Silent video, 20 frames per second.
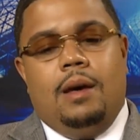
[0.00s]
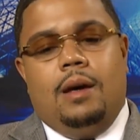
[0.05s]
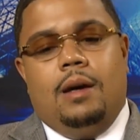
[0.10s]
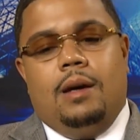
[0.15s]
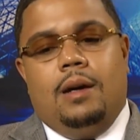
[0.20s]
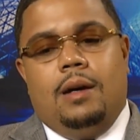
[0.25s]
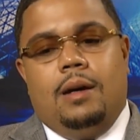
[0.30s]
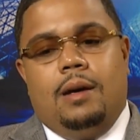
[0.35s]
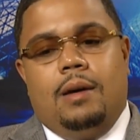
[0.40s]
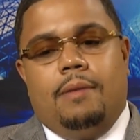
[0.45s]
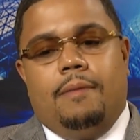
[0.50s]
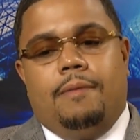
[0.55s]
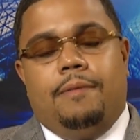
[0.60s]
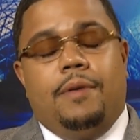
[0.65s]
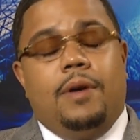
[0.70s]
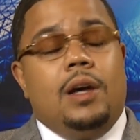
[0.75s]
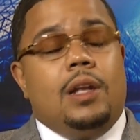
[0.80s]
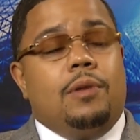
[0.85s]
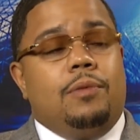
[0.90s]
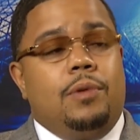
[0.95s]
uh,
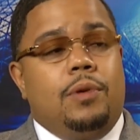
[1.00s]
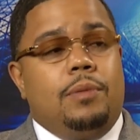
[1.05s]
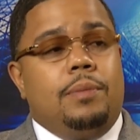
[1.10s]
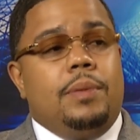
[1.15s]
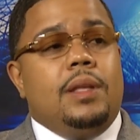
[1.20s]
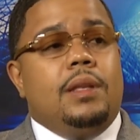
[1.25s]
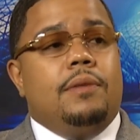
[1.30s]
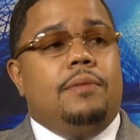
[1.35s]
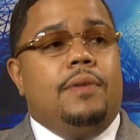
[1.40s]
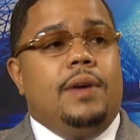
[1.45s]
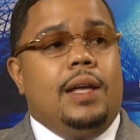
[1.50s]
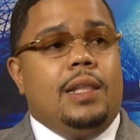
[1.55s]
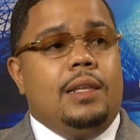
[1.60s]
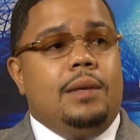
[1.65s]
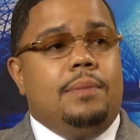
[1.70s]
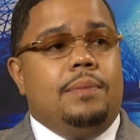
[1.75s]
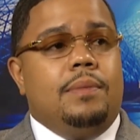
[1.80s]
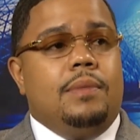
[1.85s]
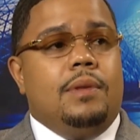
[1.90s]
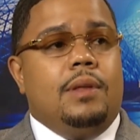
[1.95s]
fund will be
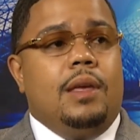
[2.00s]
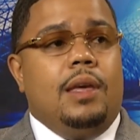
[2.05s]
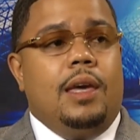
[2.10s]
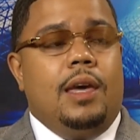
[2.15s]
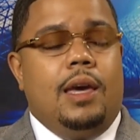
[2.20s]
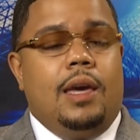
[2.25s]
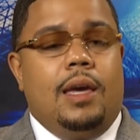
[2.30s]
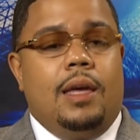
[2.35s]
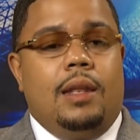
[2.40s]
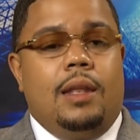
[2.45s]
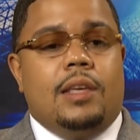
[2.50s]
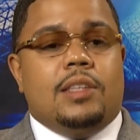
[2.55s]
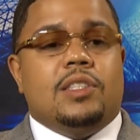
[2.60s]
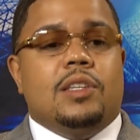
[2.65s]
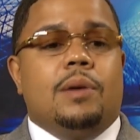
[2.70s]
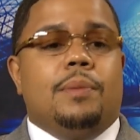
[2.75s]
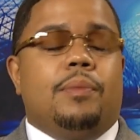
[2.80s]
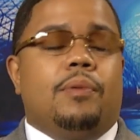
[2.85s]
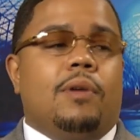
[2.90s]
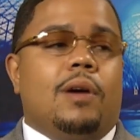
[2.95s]
developed and at
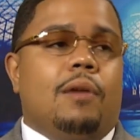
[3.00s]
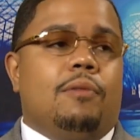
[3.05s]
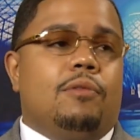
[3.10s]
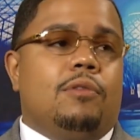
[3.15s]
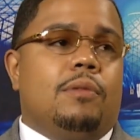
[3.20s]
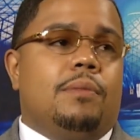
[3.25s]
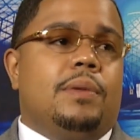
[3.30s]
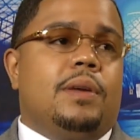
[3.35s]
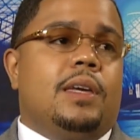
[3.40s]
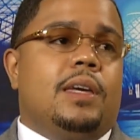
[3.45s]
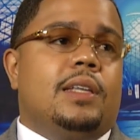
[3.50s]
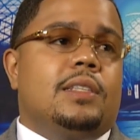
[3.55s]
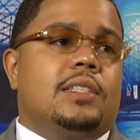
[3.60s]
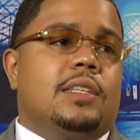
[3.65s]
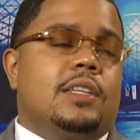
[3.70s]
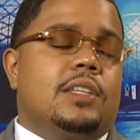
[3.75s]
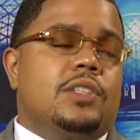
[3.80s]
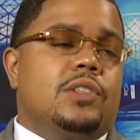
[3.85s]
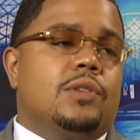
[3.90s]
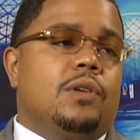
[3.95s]
some point we'll begin
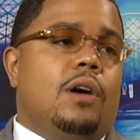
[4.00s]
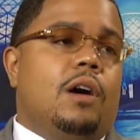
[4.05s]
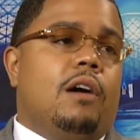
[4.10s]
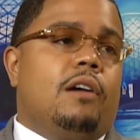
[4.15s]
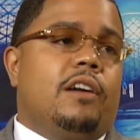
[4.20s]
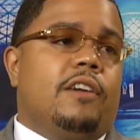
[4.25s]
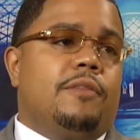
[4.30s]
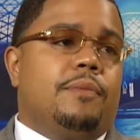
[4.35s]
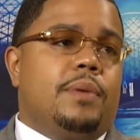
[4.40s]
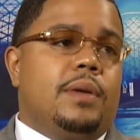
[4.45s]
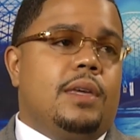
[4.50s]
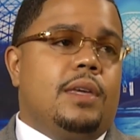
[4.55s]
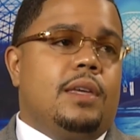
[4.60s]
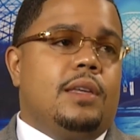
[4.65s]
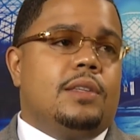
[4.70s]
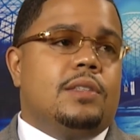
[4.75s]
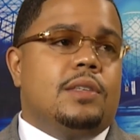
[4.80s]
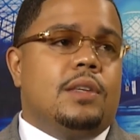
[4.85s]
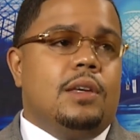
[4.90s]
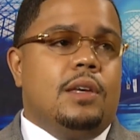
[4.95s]
to issue
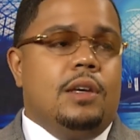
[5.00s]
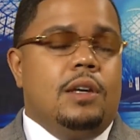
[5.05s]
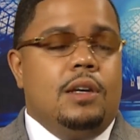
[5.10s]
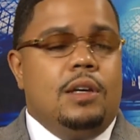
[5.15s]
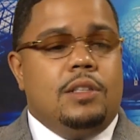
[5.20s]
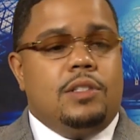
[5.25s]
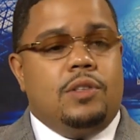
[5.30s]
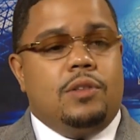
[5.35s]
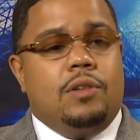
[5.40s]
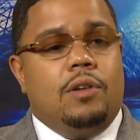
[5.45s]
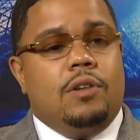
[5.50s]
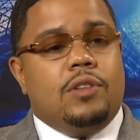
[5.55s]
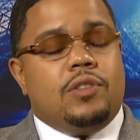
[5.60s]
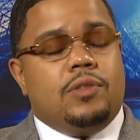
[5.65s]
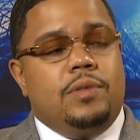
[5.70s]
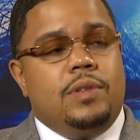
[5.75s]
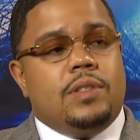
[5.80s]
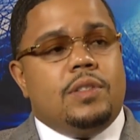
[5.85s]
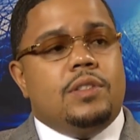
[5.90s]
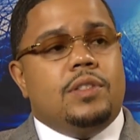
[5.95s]
RFPs to
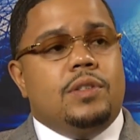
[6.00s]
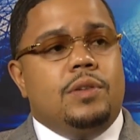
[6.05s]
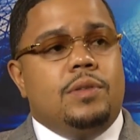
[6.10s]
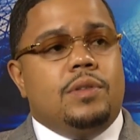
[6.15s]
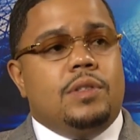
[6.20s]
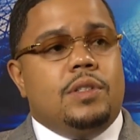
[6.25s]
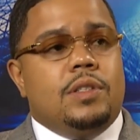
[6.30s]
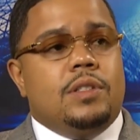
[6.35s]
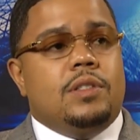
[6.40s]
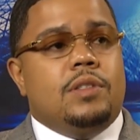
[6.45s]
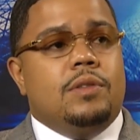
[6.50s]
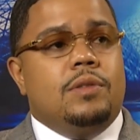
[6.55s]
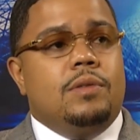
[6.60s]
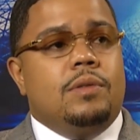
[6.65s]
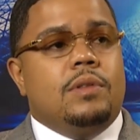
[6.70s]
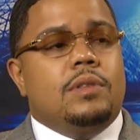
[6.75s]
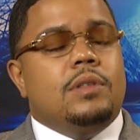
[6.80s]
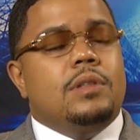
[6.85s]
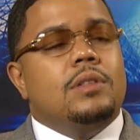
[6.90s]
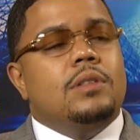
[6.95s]
cultural institutions to
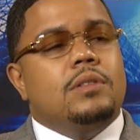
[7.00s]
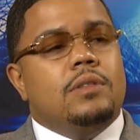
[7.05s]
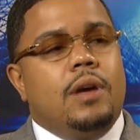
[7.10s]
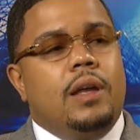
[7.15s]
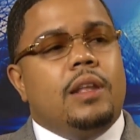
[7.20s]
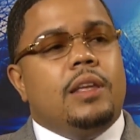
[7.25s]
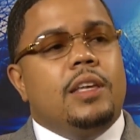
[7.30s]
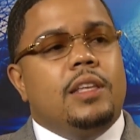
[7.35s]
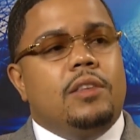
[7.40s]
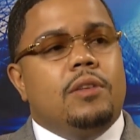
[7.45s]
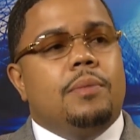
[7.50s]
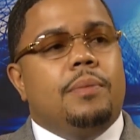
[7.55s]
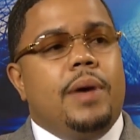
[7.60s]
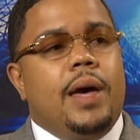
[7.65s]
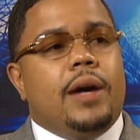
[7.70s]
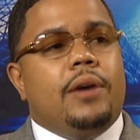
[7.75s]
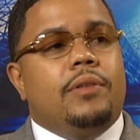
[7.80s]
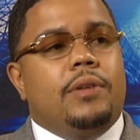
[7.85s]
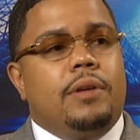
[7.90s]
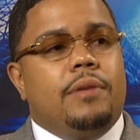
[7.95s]
trying to get them
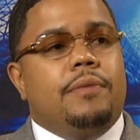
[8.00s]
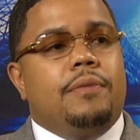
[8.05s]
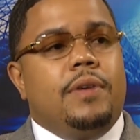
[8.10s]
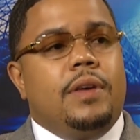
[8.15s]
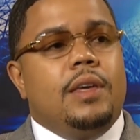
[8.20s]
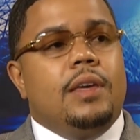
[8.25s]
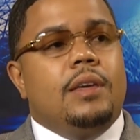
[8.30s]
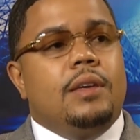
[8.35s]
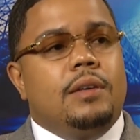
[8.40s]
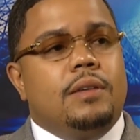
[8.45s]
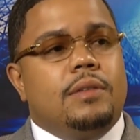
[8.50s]
back on their feet.